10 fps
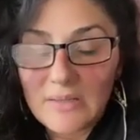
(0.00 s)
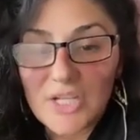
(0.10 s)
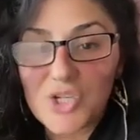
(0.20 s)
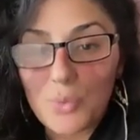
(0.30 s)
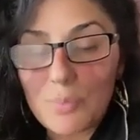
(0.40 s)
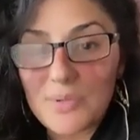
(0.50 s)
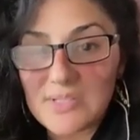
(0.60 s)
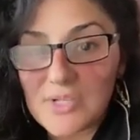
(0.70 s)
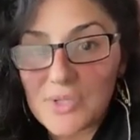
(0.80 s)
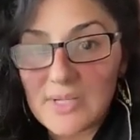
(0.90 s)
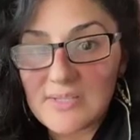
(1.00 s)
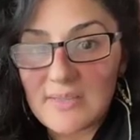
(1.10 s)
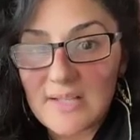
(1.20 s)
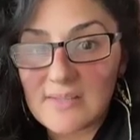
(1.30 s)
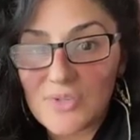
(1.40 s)
that she would position us
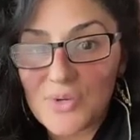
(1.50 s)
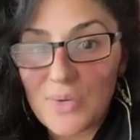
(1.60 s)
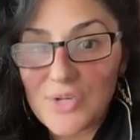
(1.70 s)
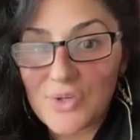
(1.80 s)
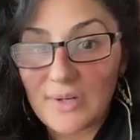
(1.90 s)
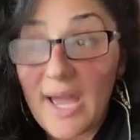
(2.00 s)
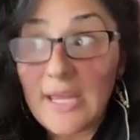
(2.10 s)
in that situation.